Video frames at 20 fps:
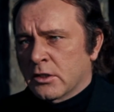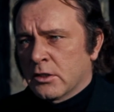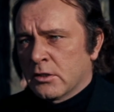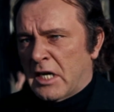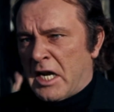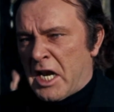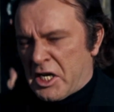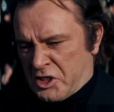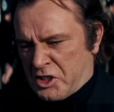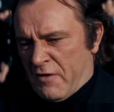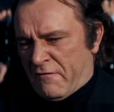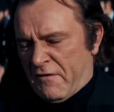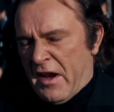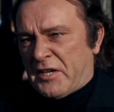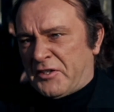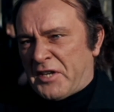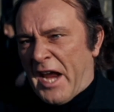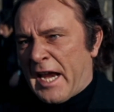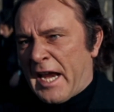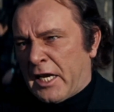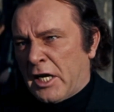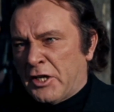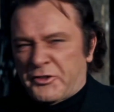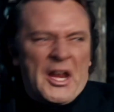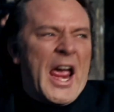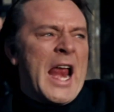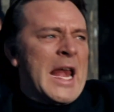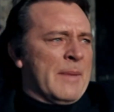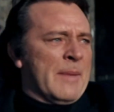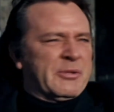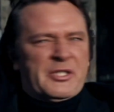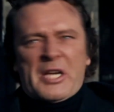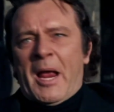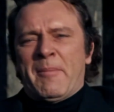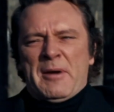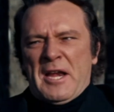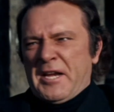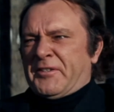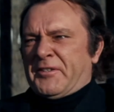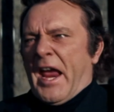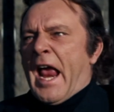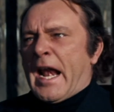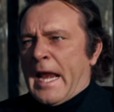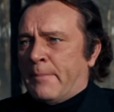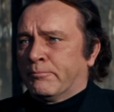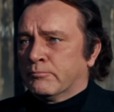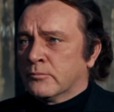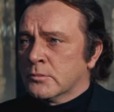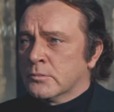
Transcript: Unless you're Vic Dakin, tell him somebody, tell him!